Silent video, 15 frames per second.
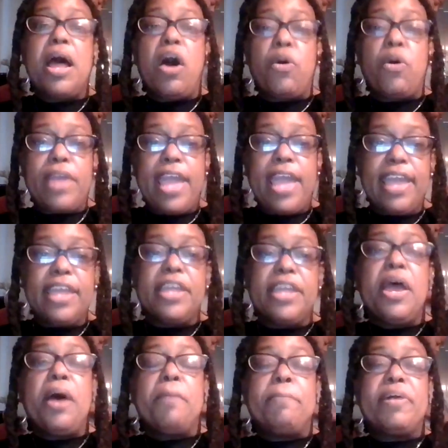Okay,
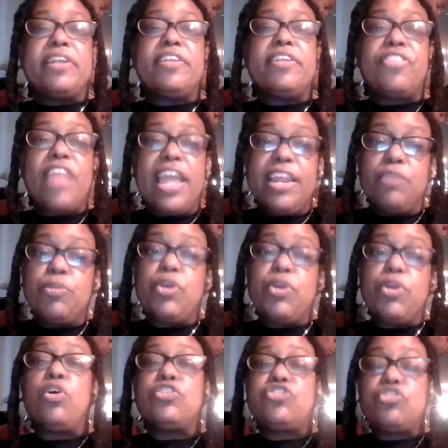but and we
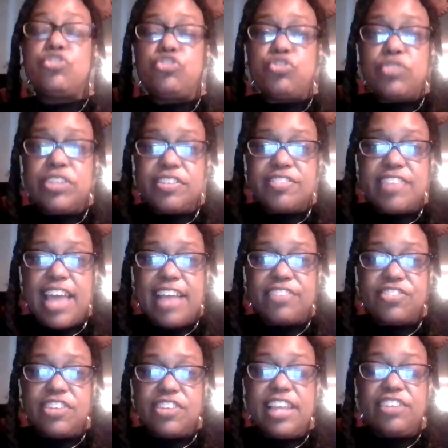also do the
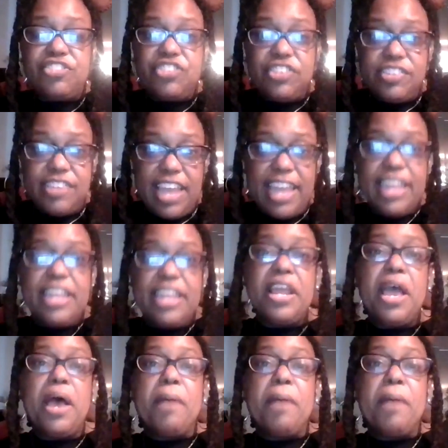assassination date,